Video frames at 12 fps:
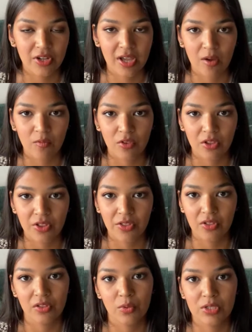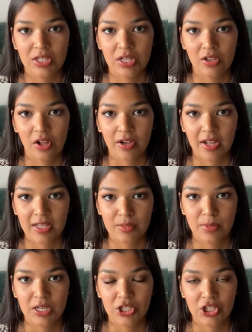very helpful in the Lewis and Clark
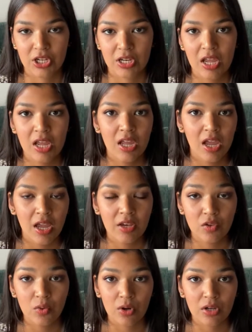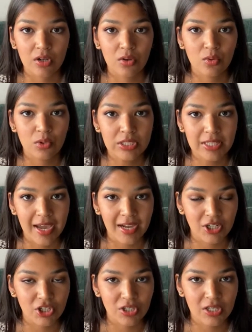expedition, and York, who was
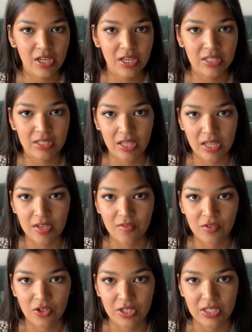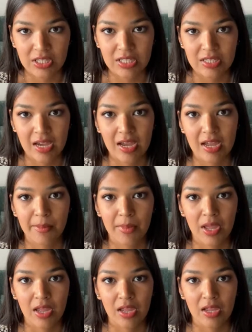actually a slave during this
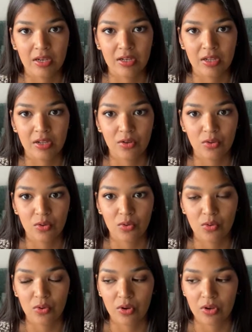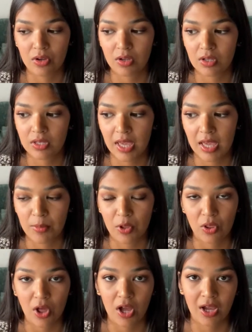time and who came
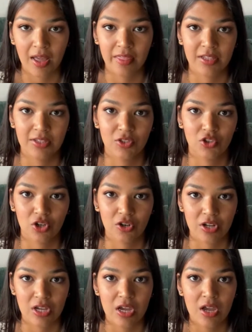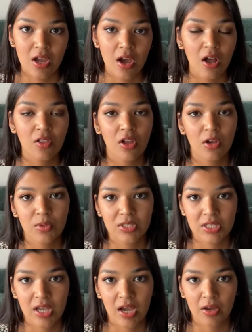along on this journey, along
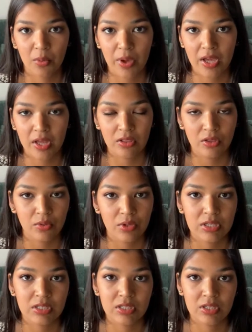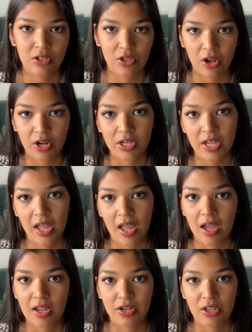with Sacagawea, Lewis, Clark,
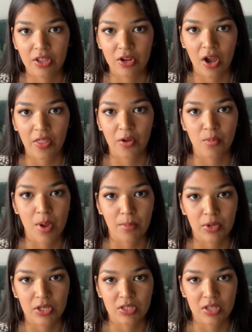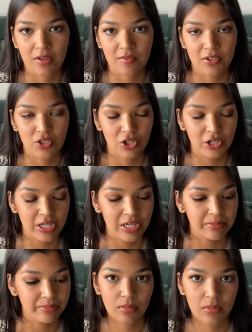and their other members of the
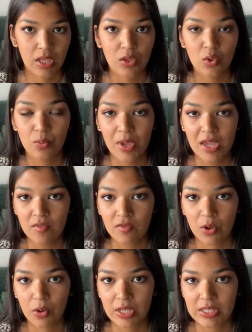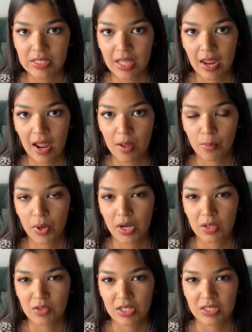journey. You may have noticed that I'm
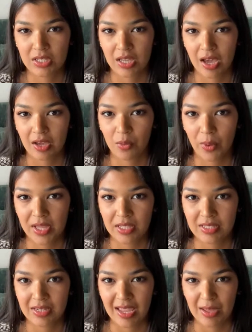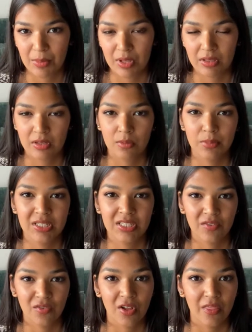pronouncing Sacagawea's name a little bit
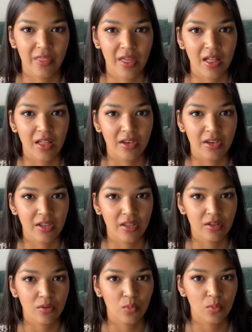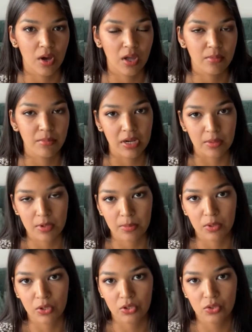different than what many
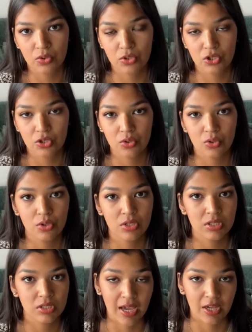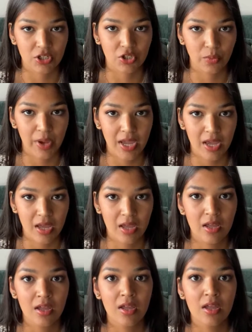people are used to,
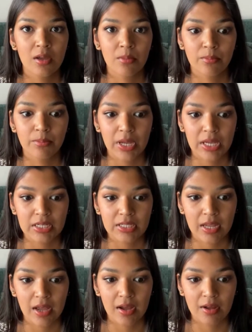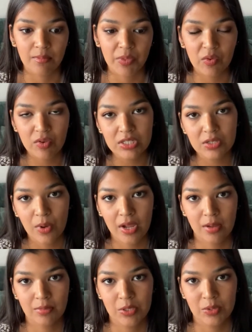Sacagawea, but the reason
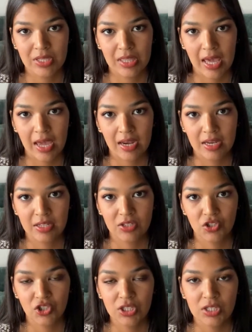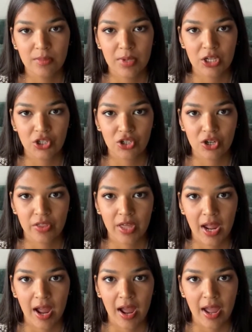why I'm doing that is just to make sure
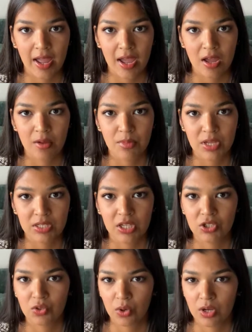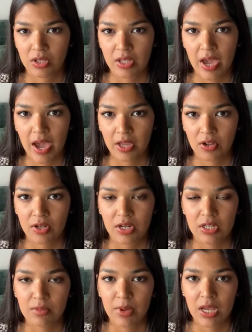that I am as historically
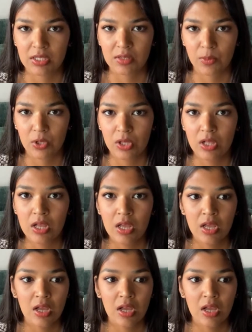accurate as possible.